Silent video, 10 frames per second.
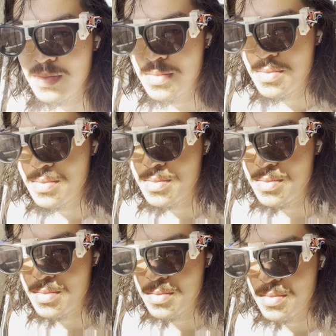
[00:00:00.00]
to use.
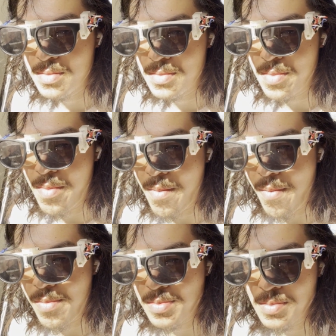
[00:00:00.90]

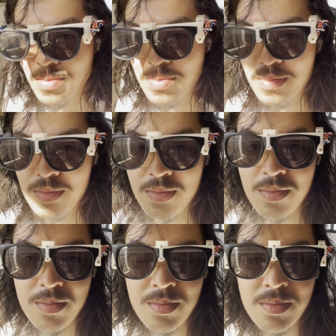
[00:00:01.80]
And for
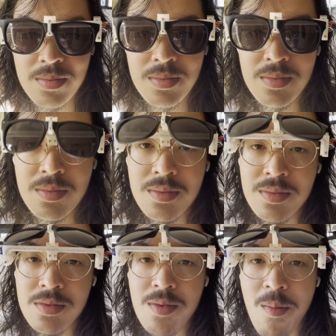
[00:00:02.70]
those criteria,
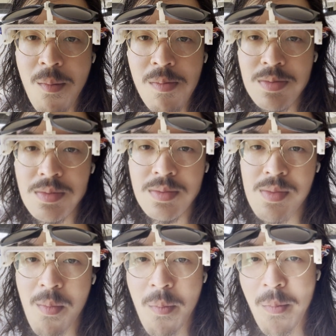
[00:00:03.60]
it did work. It
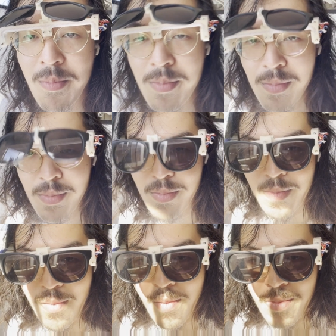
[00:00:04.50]
does look a little
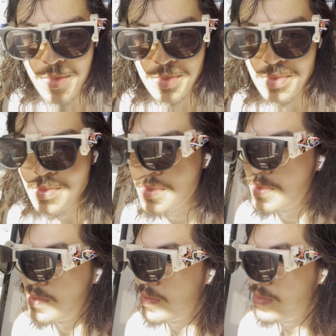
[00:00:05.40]
strange and goofy and it
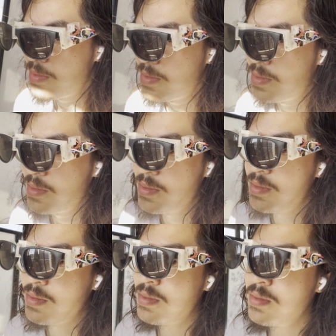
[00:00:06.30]
has stuff sticking out
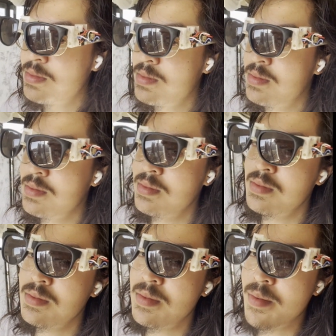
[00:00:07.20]
all over the place,
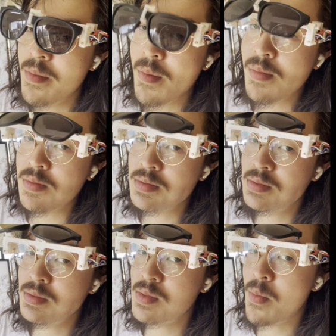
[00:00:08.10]
but it
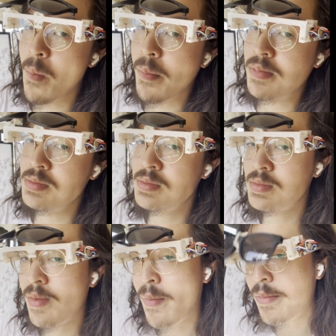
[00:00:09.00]
does its job and
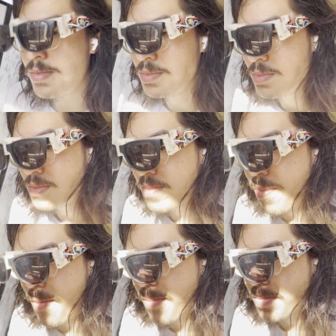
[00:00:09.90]
it does its job
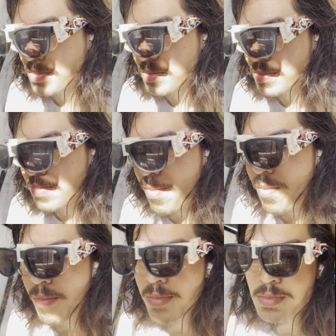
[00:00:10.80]
well. So
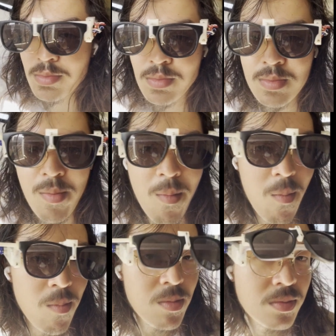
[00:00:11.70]
at this point,
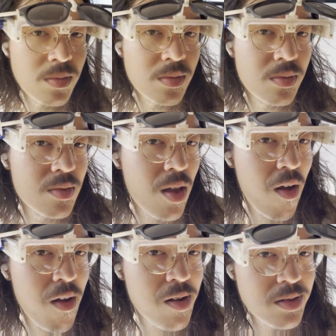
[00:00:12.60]
with version
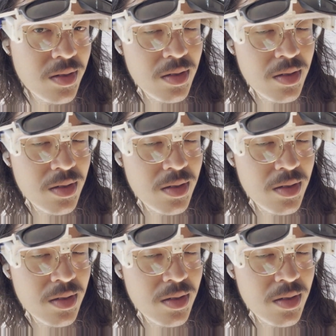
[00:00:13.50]
3, I'm